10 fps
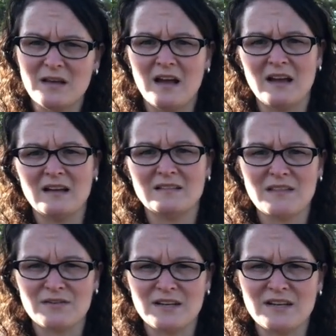Uh,
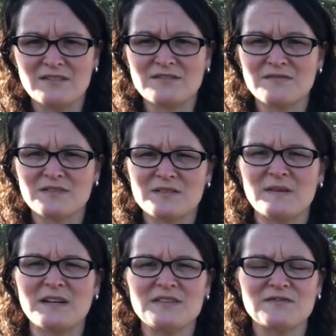30 years of
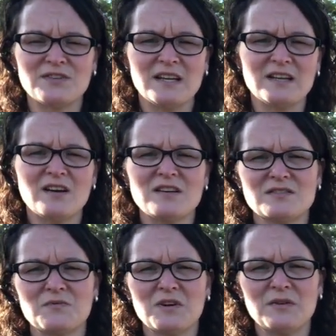experience of training dogs
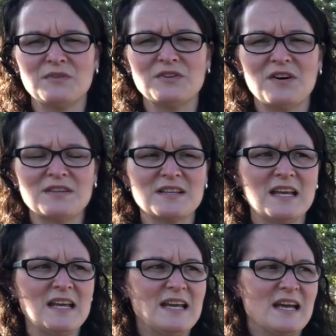and working with dogs.
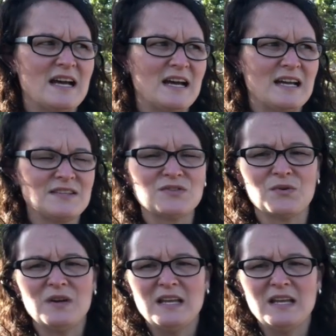Uh, so